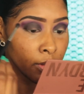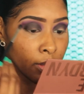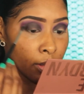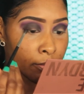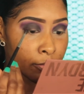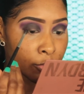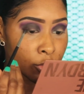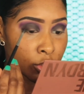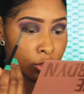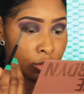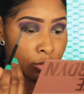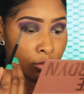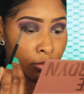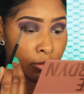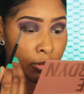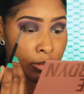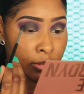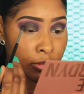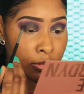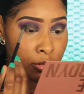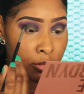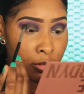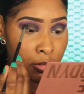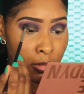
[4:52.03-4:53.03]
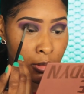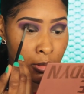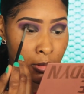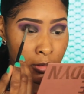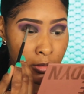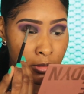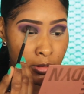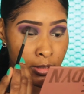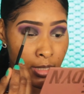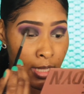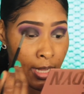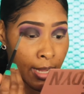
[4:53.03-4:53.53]
I'm just going to
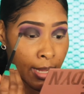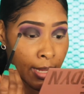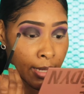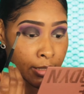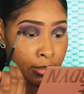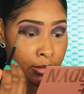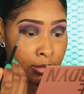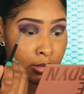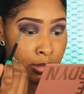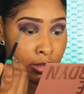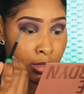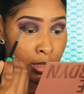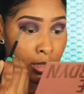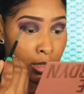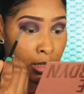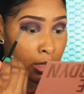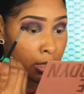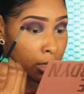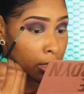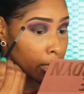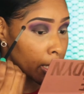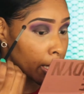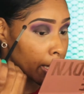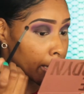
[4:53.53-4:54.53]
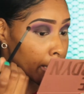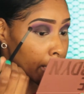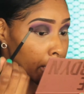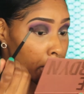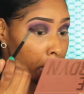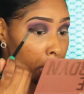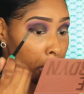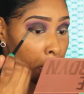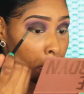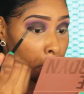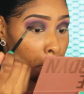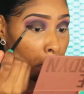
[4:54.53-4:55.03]
use that to
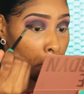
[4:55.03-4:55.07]
like